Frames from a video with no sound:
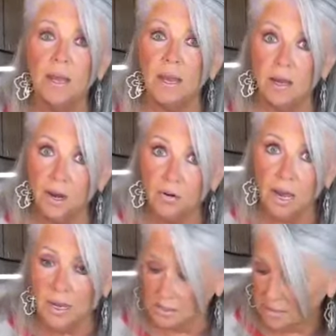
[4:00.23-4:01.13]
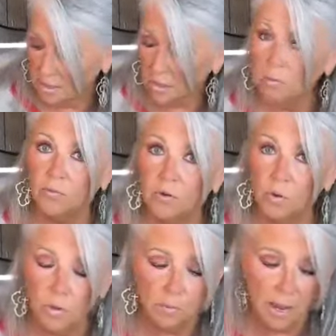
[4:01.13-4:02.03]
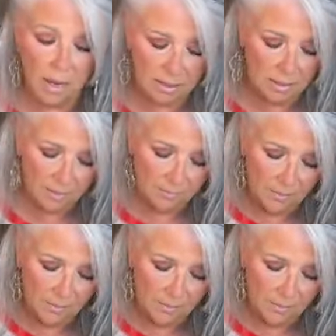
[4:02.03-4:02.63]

and our last step before we bake it,